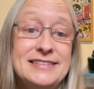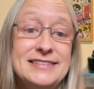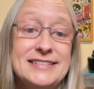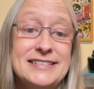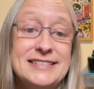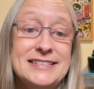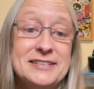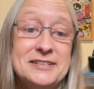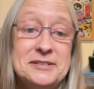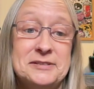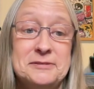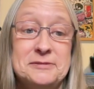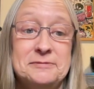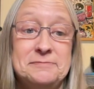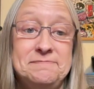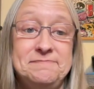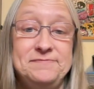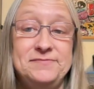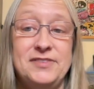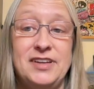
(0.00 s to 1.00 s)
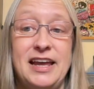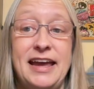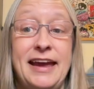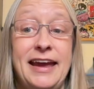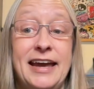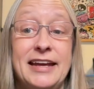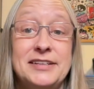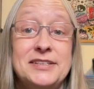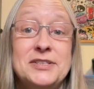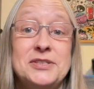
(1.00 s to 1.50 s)
So I
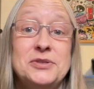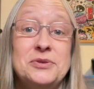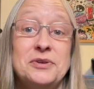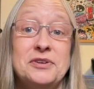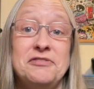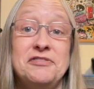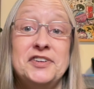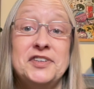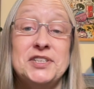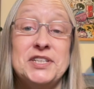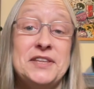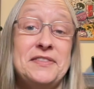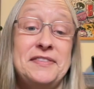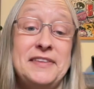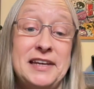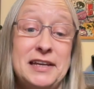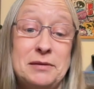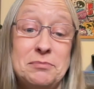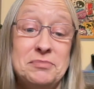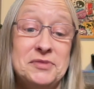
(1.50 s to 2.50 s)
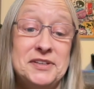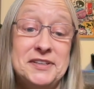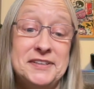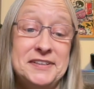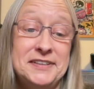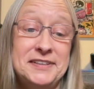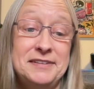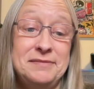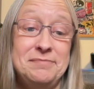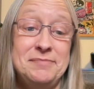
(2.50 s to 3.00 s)
had to do a fishing themed
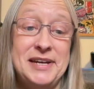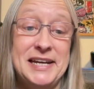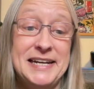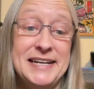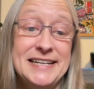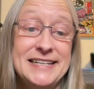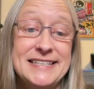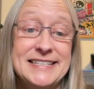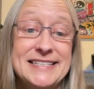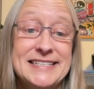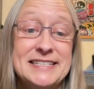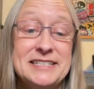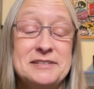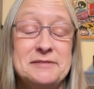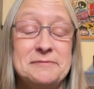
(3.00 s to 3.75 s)
maze.